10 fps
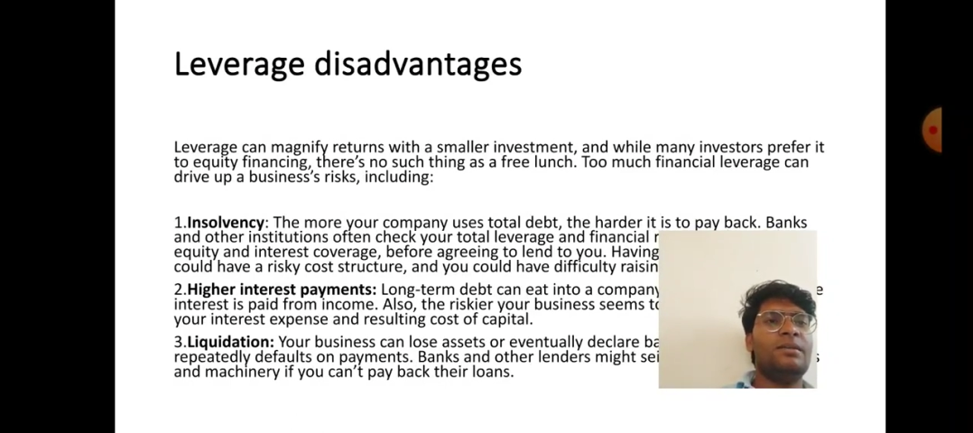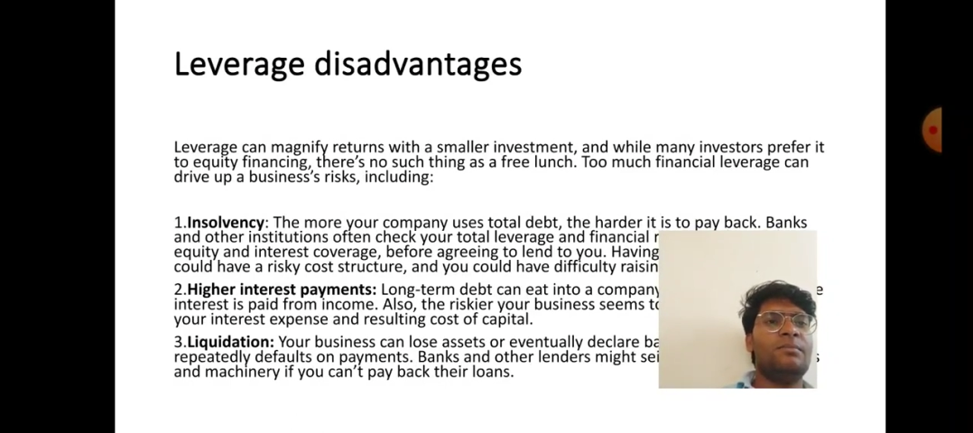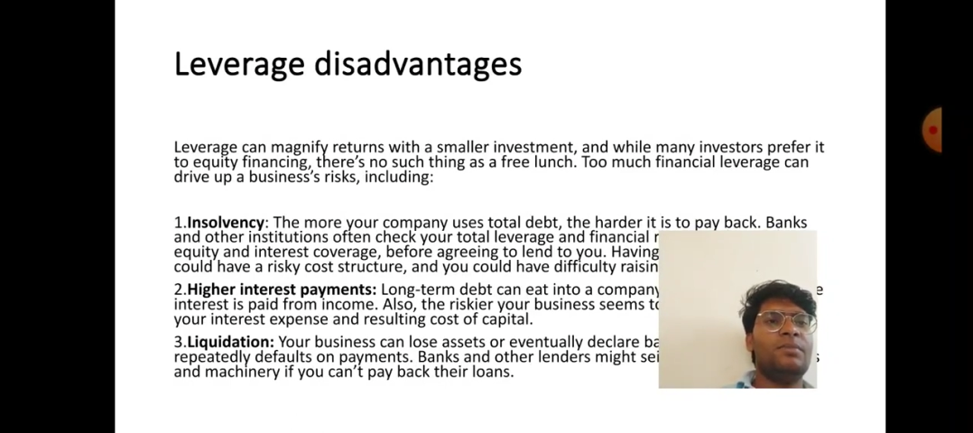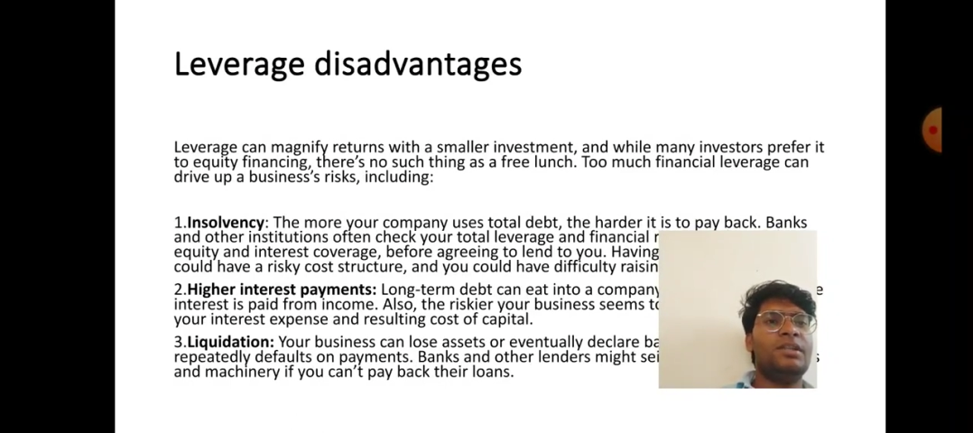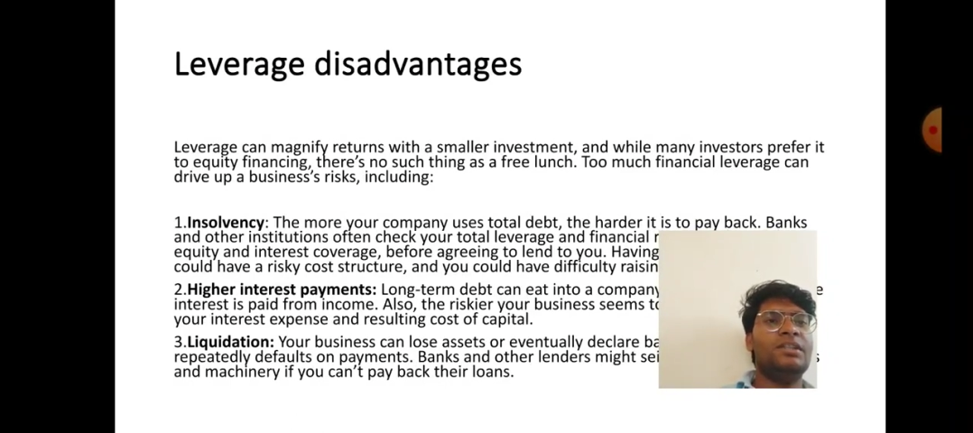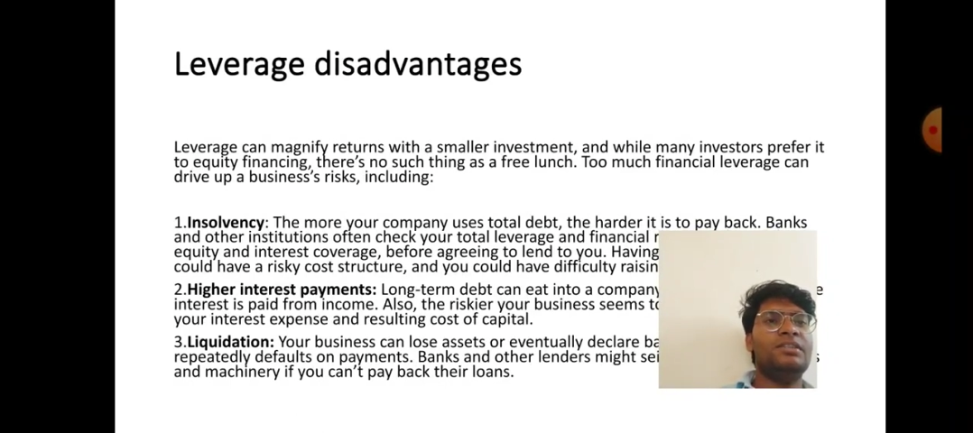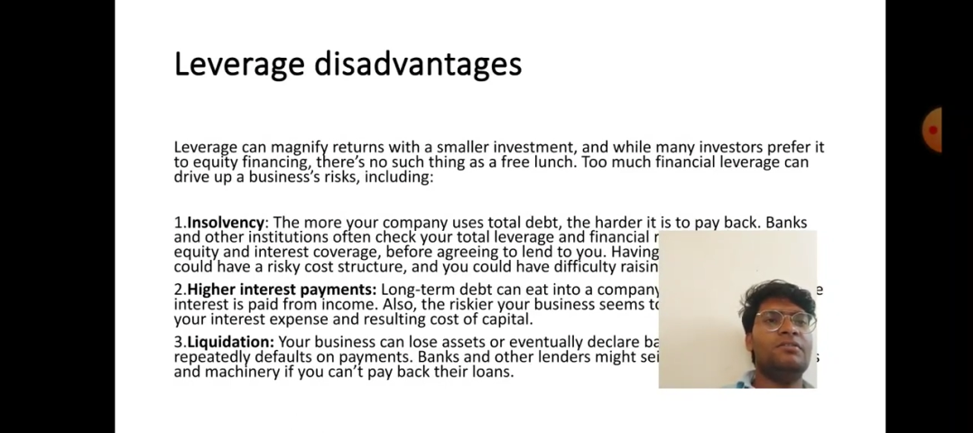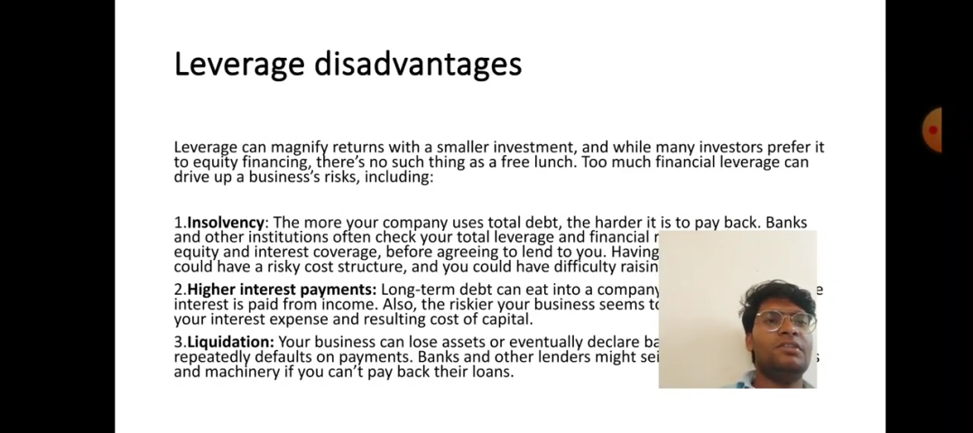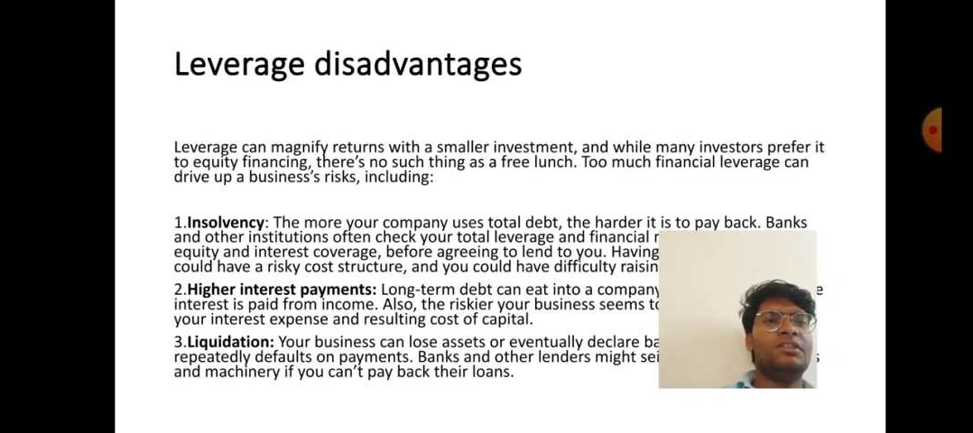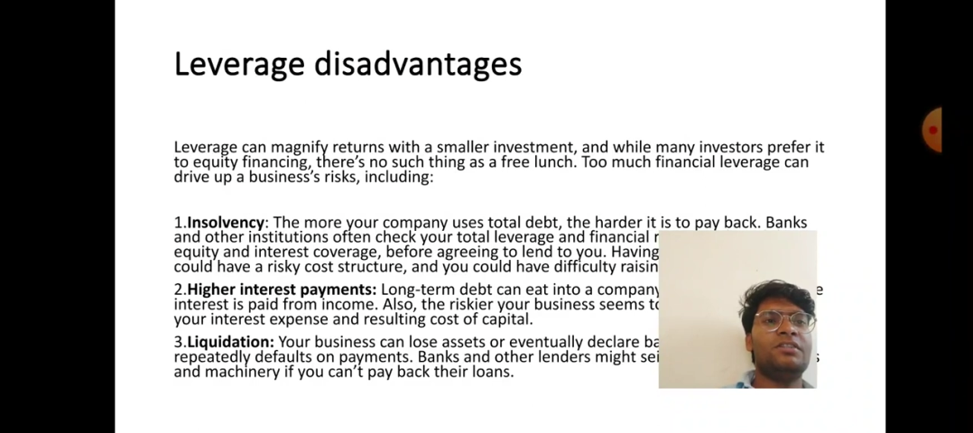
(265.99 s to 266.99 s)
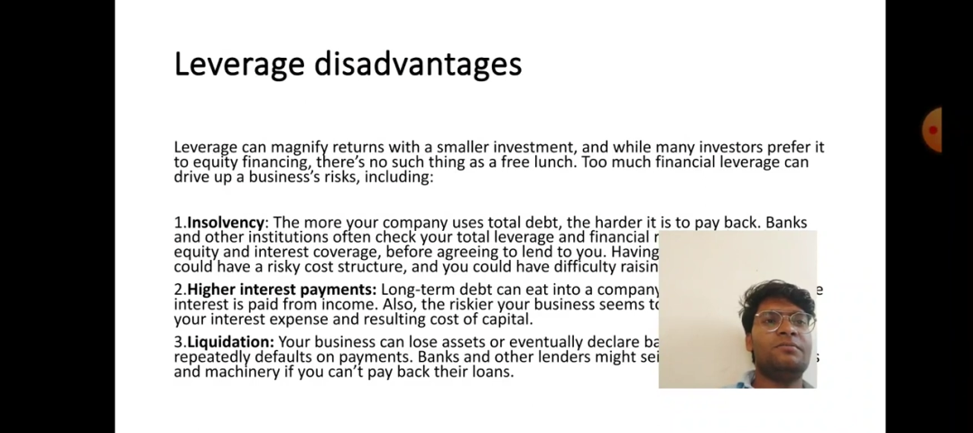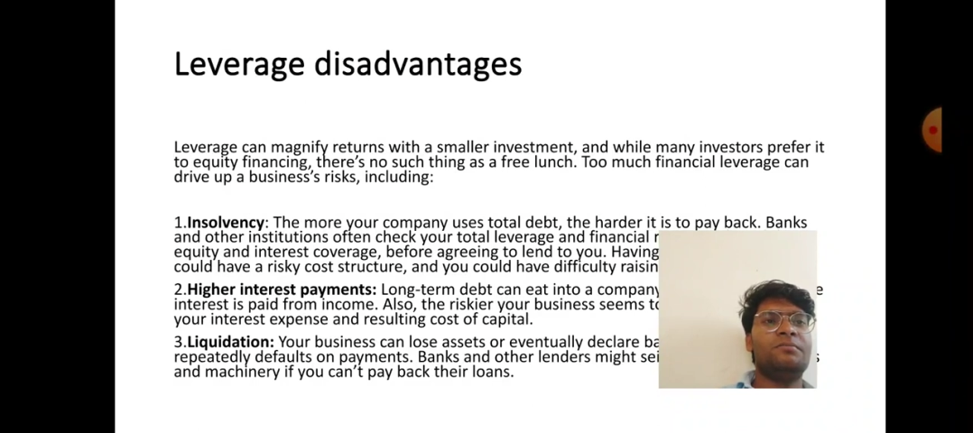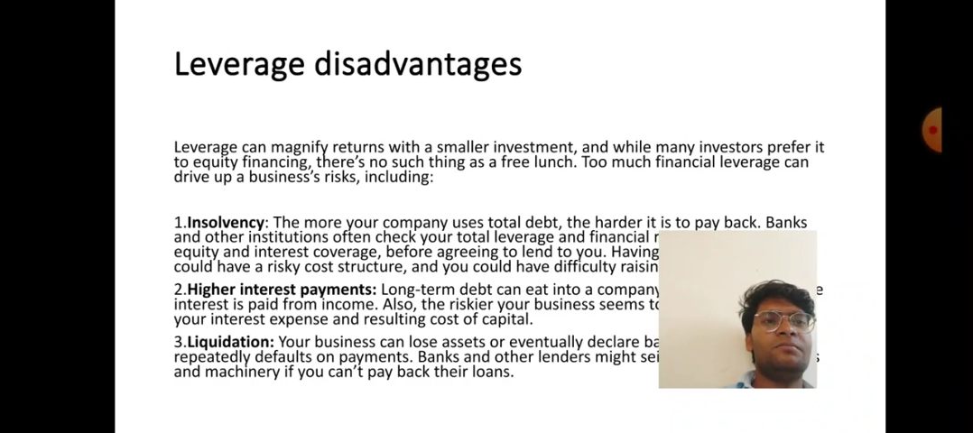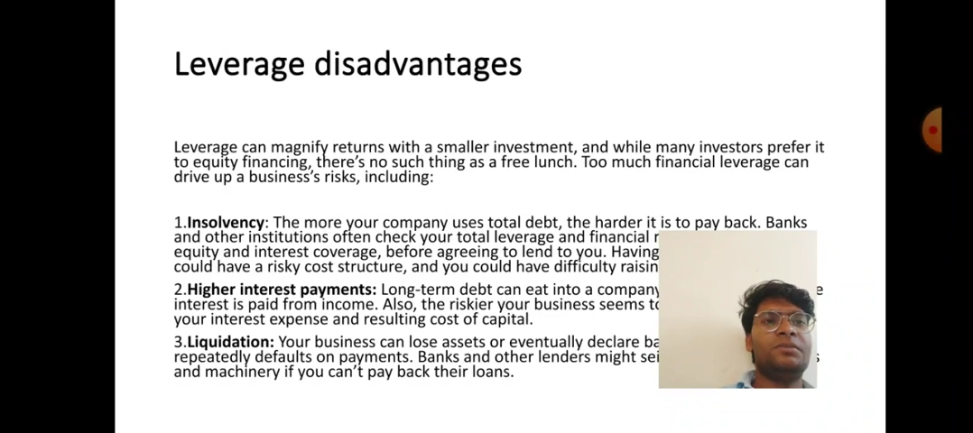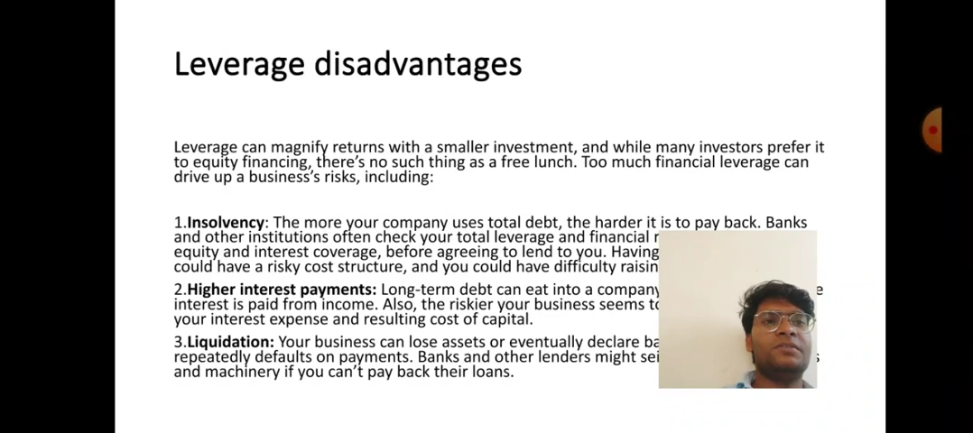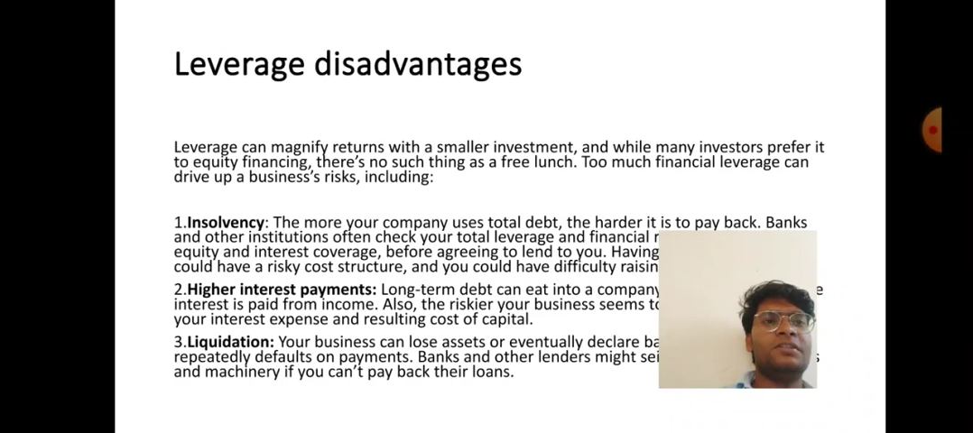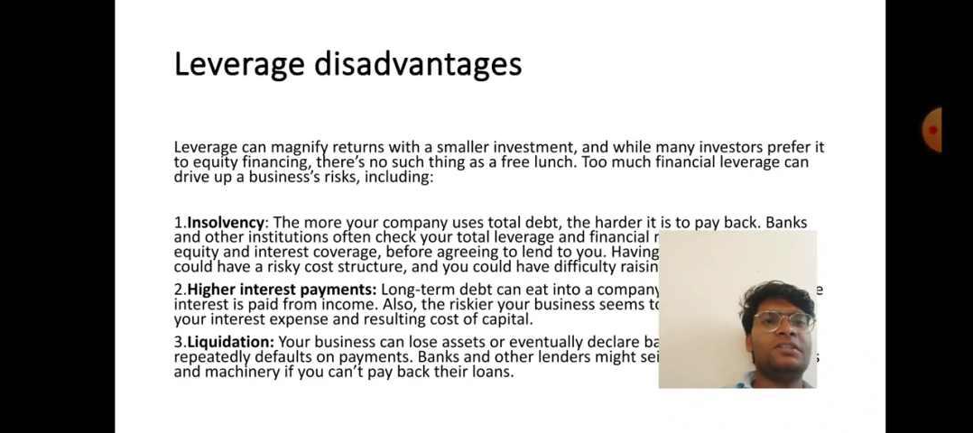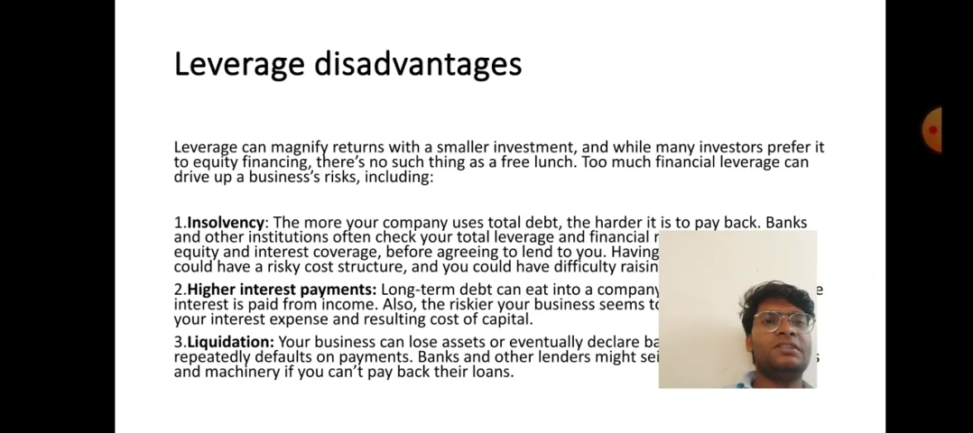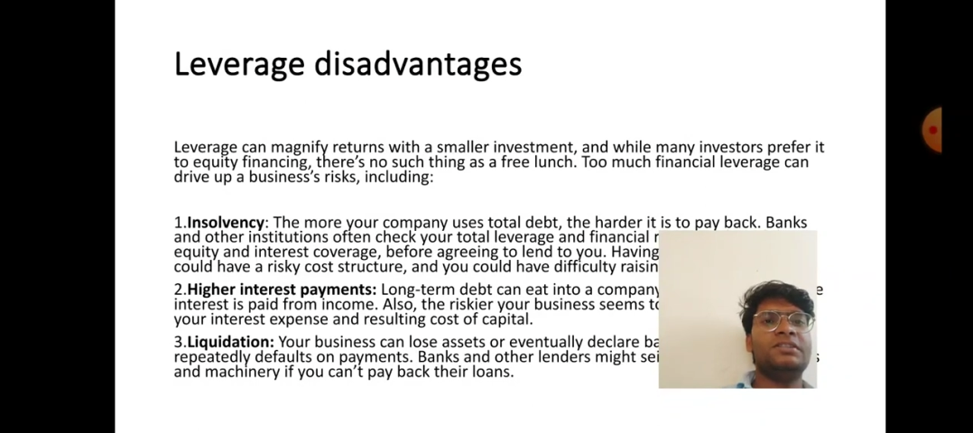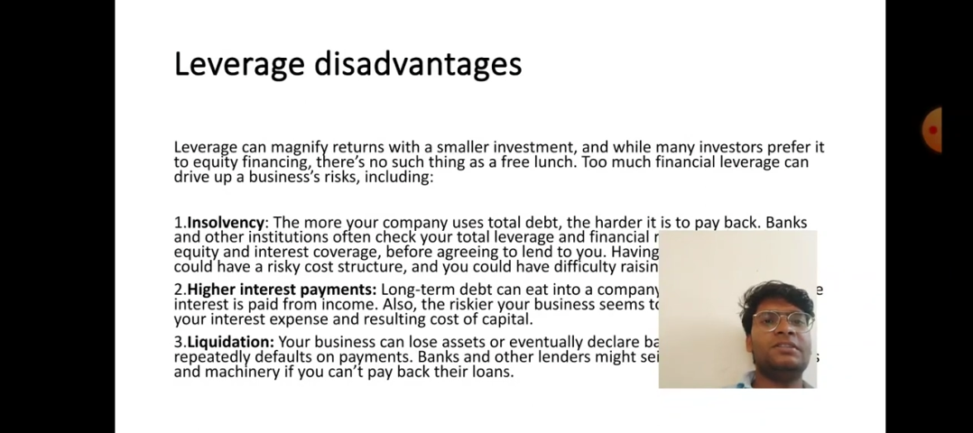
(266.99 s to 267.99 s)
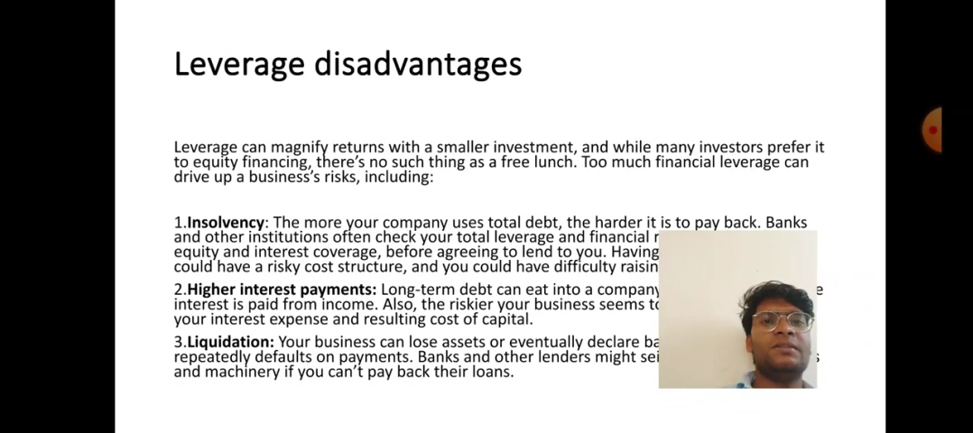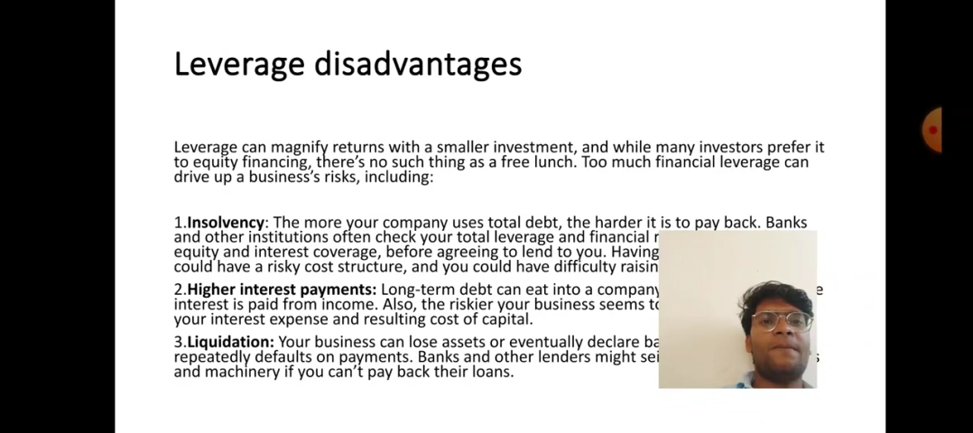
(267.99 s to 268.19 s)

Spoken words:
investors prefer it